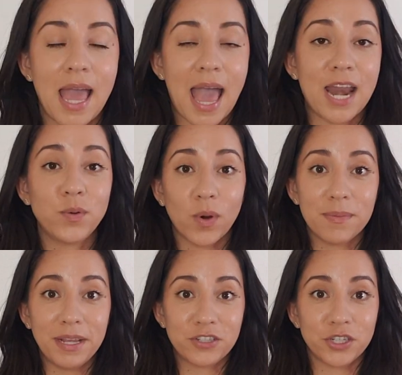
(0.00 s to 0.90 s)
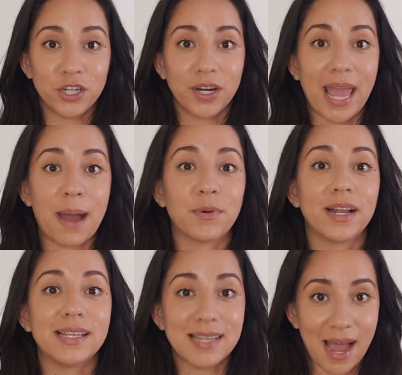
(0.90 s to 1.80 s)
And you want to make sure your camera
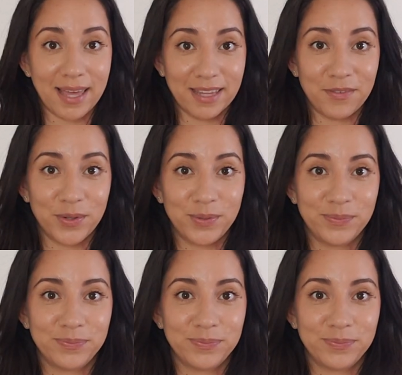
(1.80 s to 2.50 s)
is eye level.